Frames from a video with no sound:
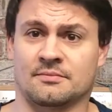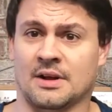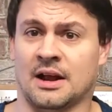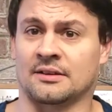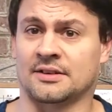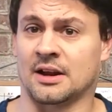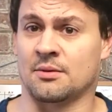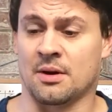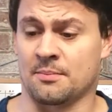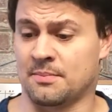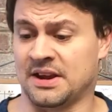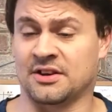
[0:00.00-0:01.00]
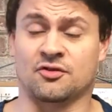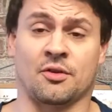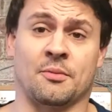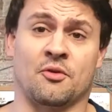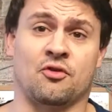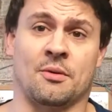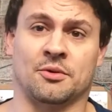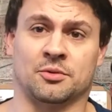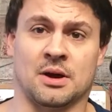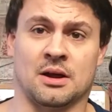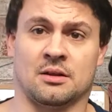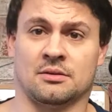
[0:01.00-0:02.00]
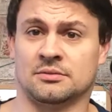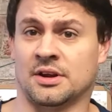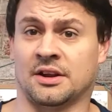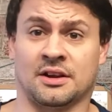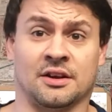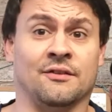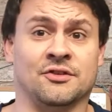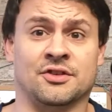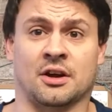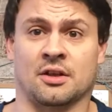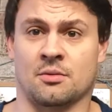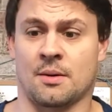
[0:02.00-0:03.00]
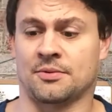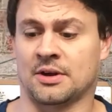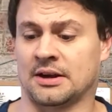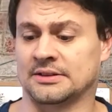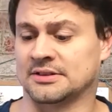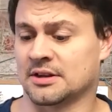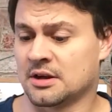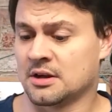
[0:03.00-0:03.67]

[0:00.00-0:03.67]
I'll tell you where each of them are from as well, and you can even check on the website.